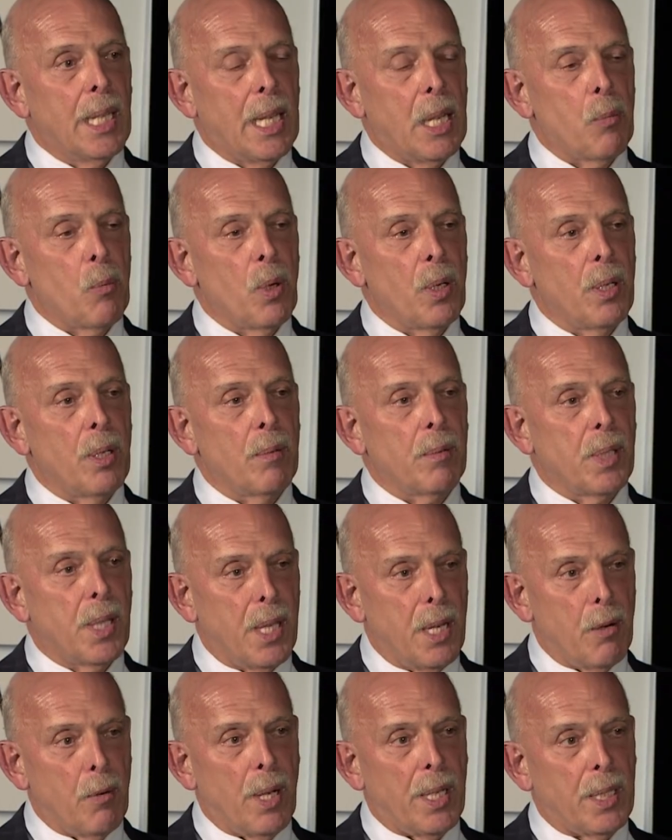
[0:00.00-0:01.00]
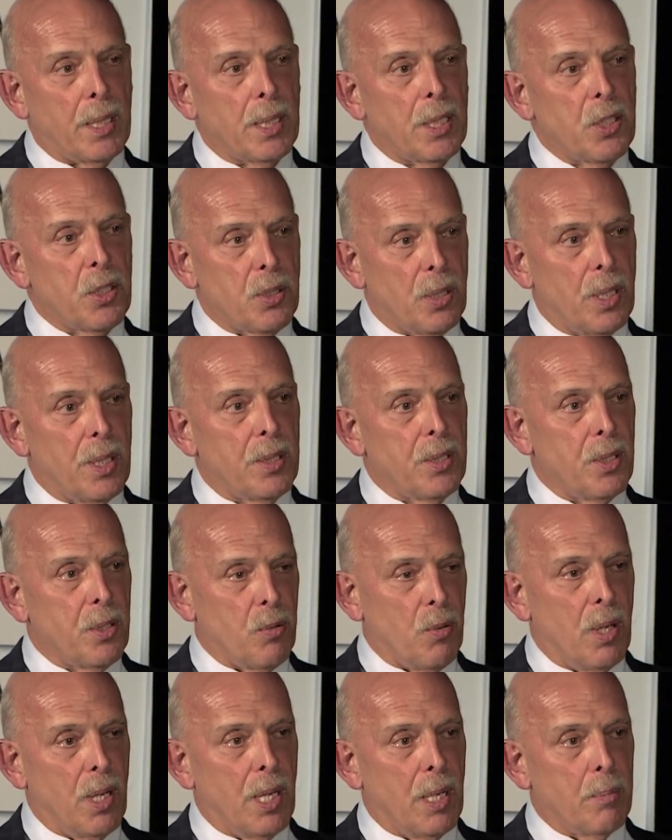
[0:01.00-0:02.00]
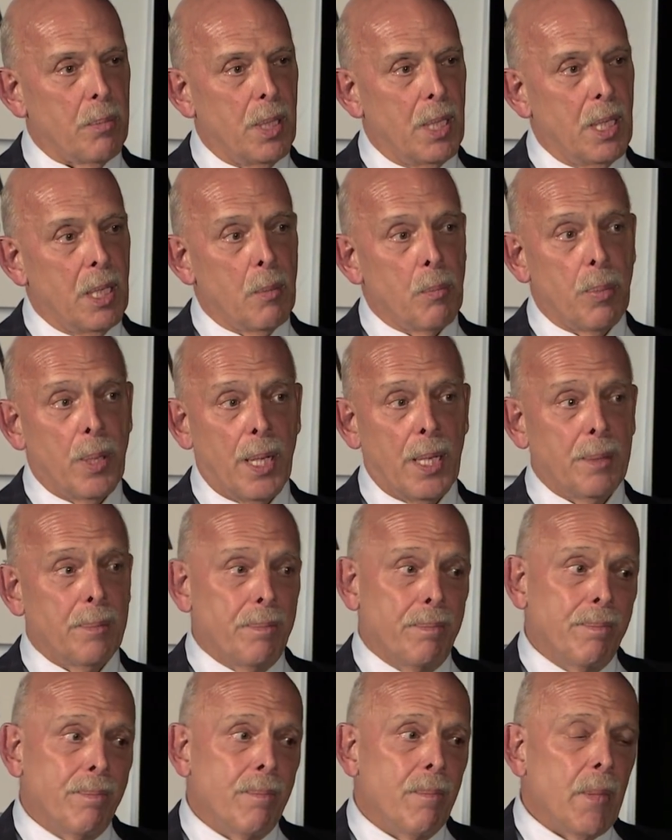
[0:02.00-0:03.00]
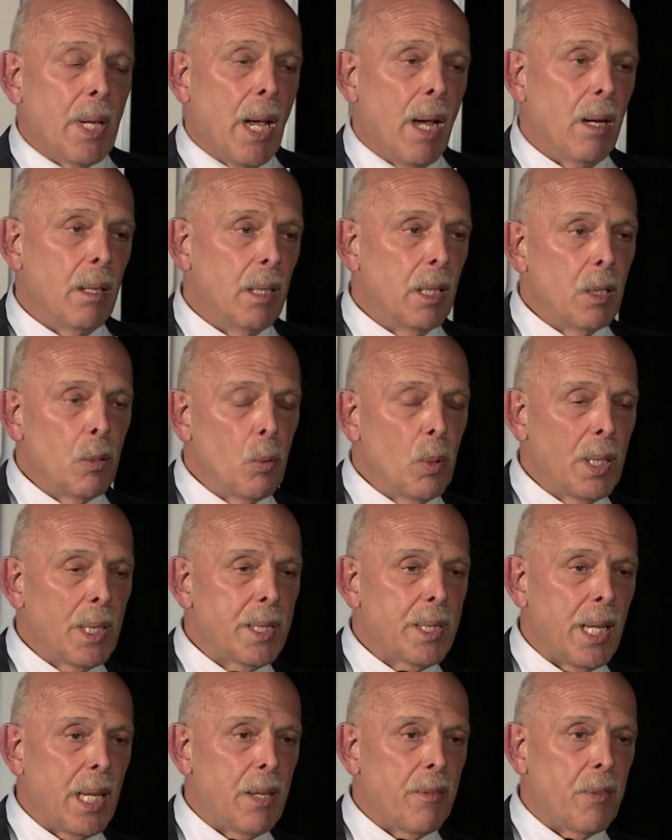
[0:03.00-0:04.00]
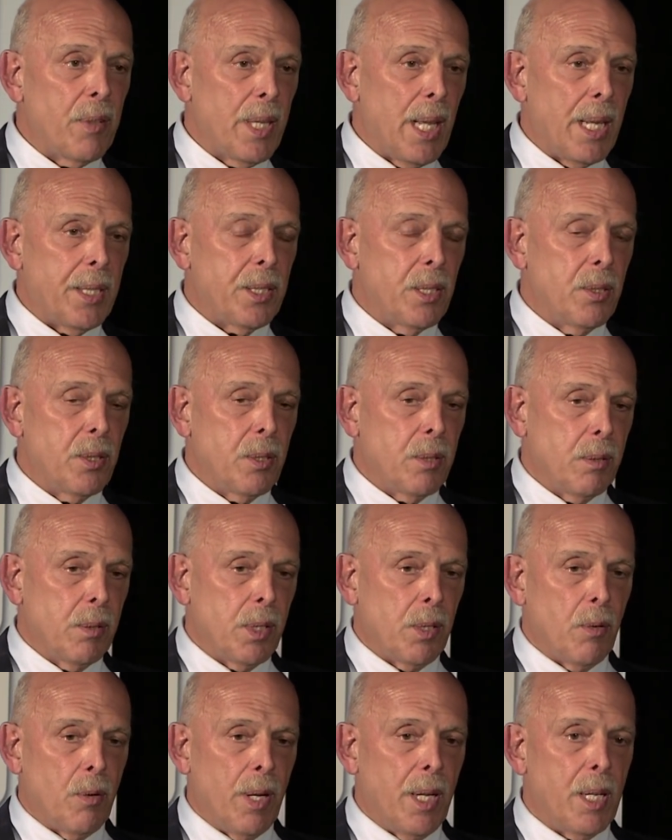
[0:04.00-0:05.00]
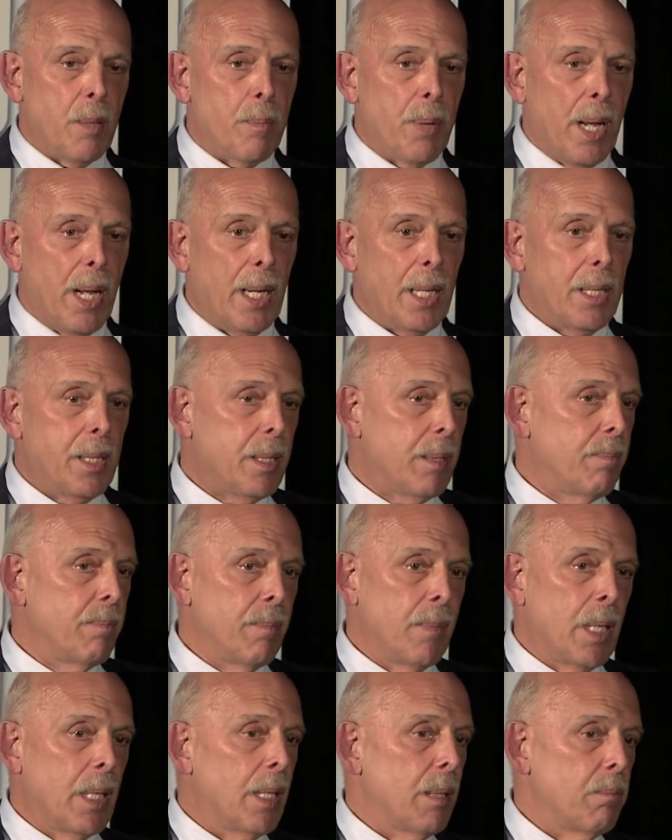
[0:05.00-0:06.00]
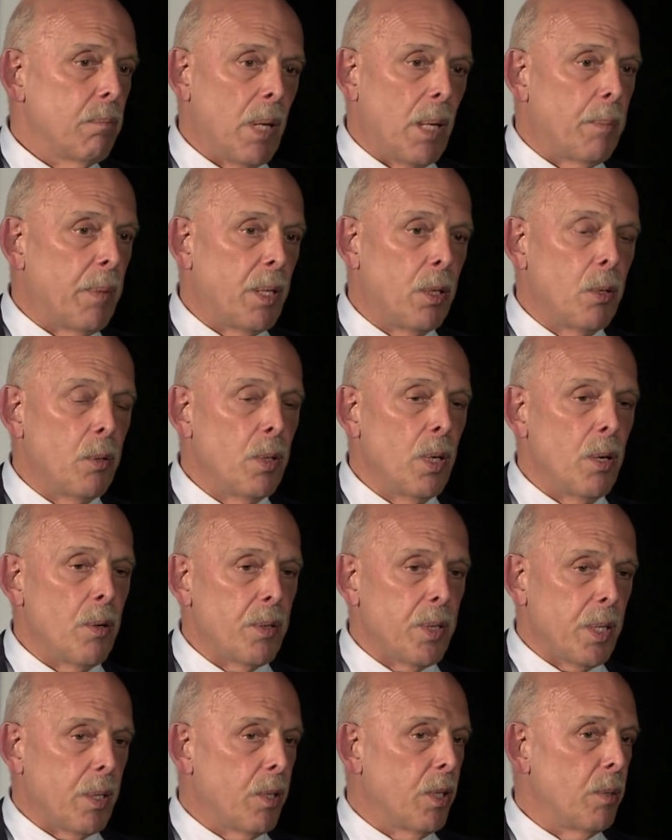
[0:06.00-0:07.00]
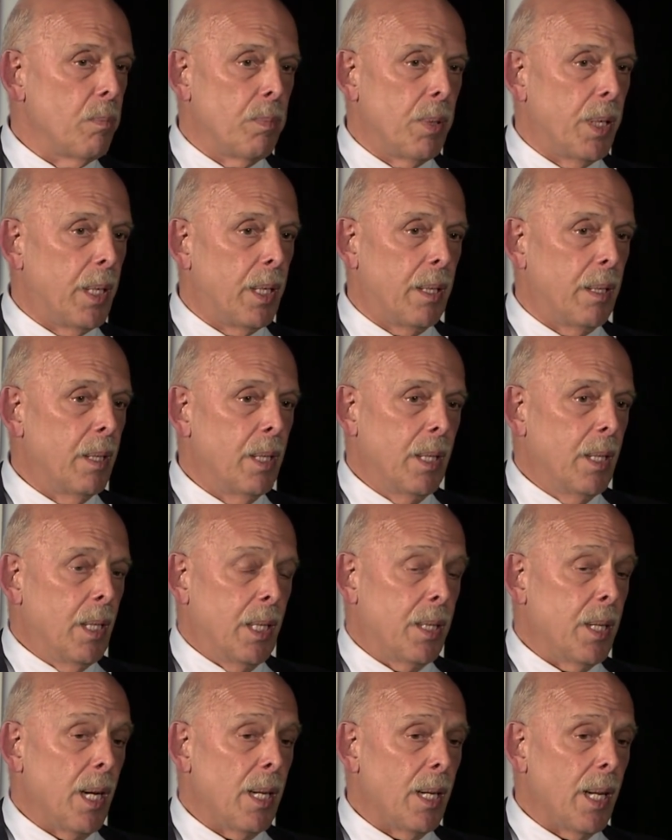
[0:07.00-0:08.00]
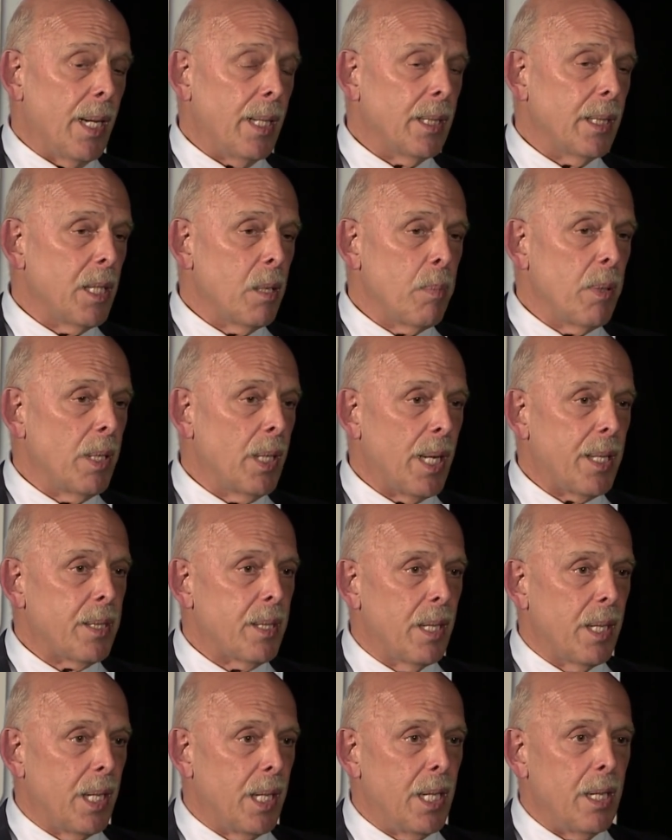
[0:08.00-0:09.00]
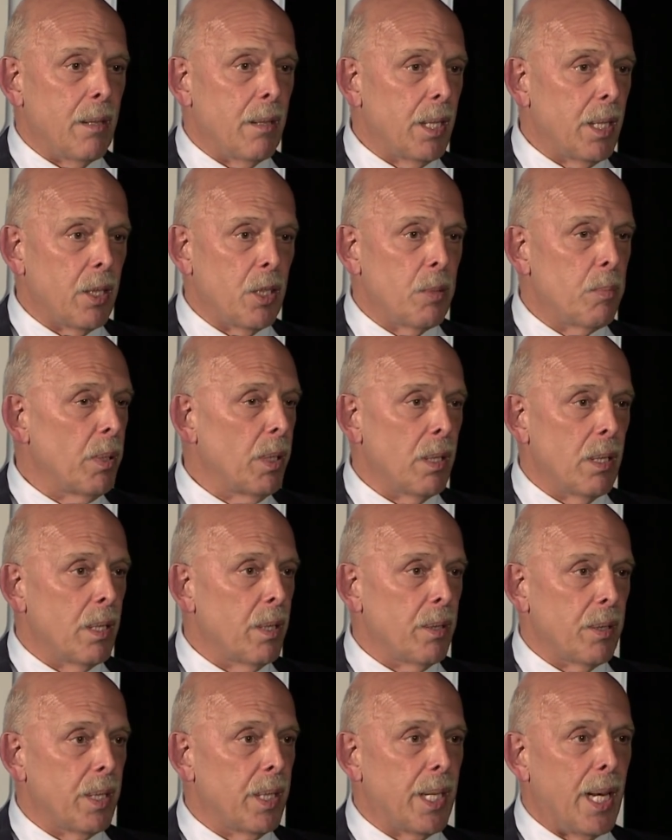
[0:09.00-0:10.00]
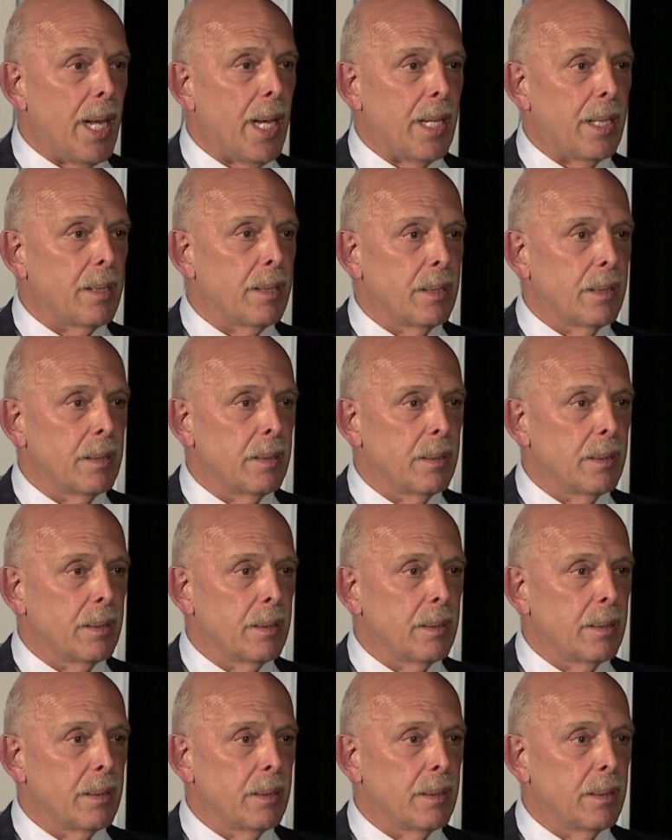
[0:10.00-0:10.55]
it would theoretically start to drop. But how long will it take for that to, to create a balance? I mean, who knows? It could be, it's unlikely to be less than a year, and it could be longer than that.